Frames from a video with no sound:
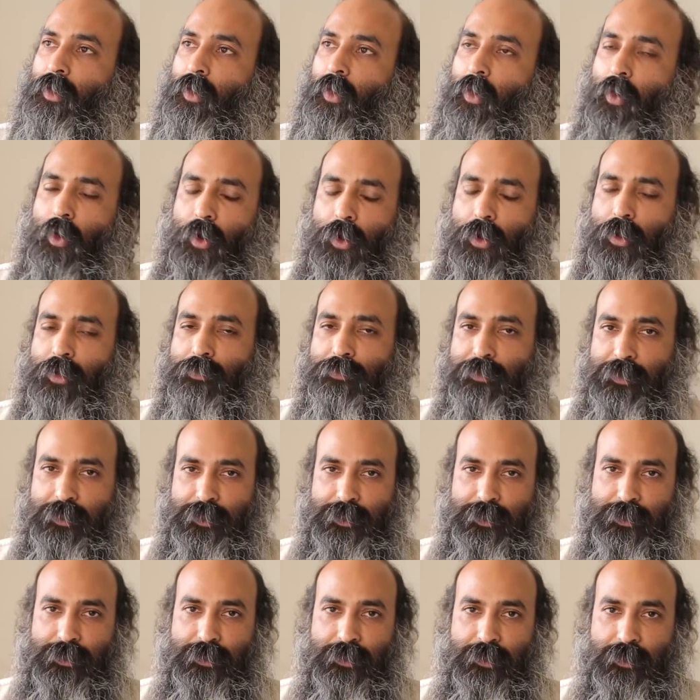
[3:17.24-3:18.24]
All of
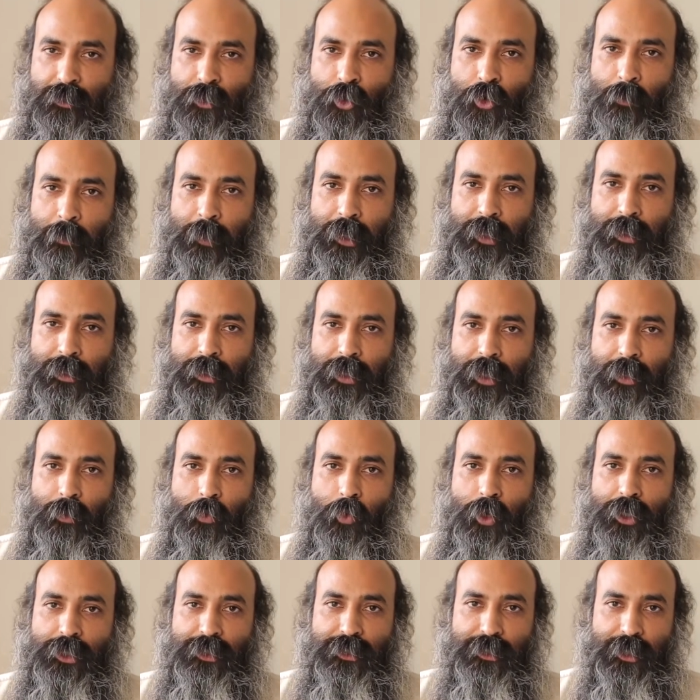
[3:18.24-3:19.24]
us, no matter at
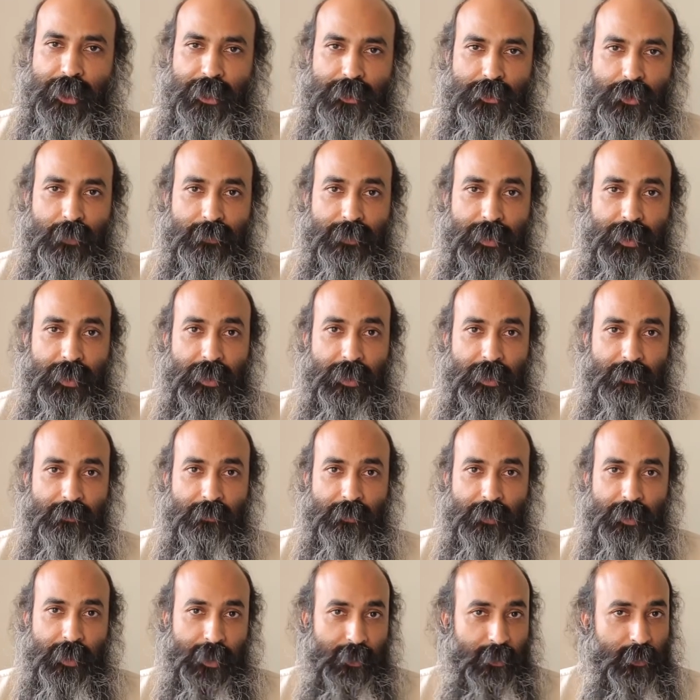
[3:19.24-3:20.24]
what stage of our
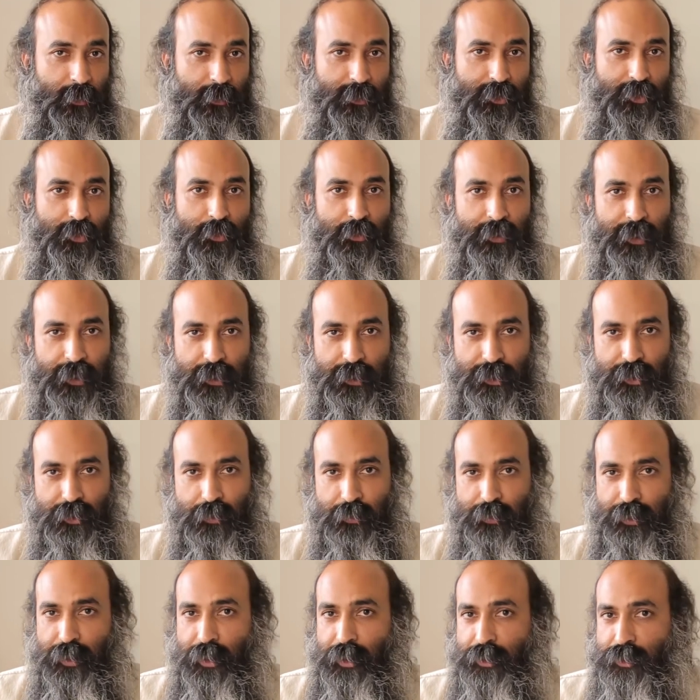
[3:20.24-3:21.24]
life we are, your students,
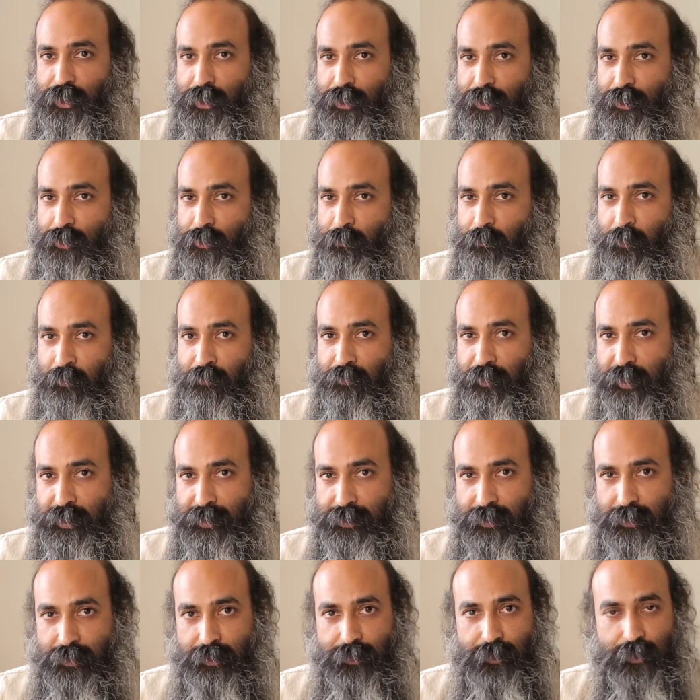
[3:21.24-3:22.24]
your teachers, your
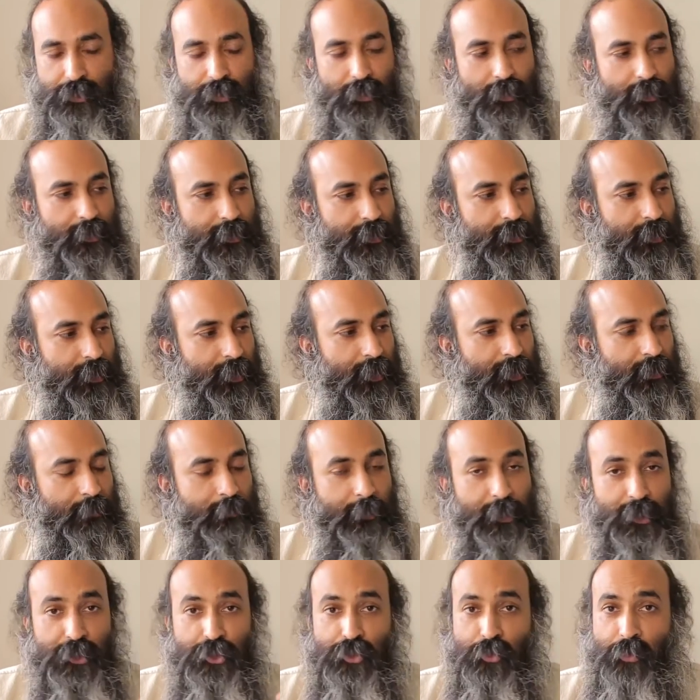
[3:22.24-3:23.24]
professors, you're
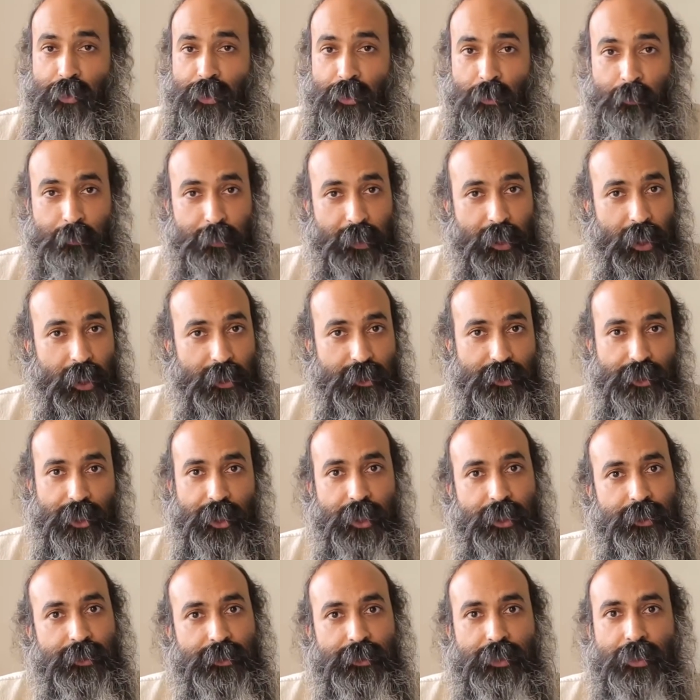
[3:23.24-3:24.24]
pursuing your
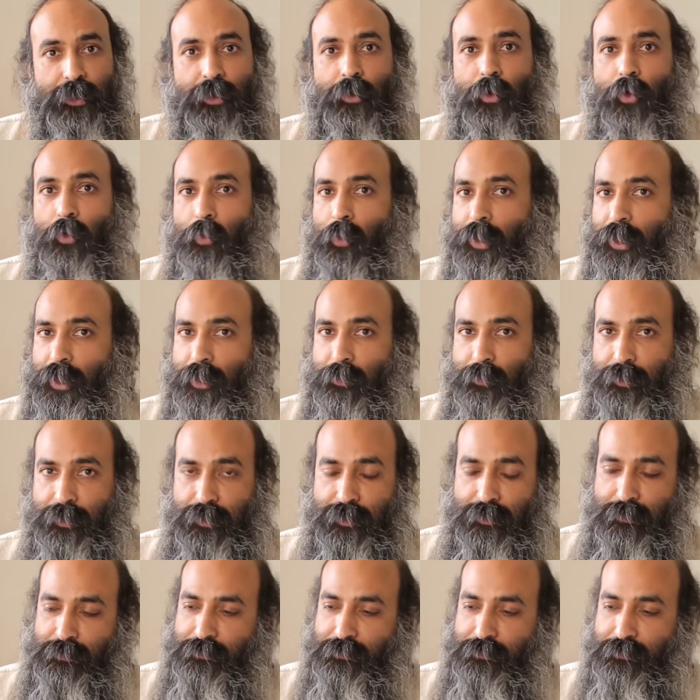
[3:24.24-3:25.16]
PhDs or whatever.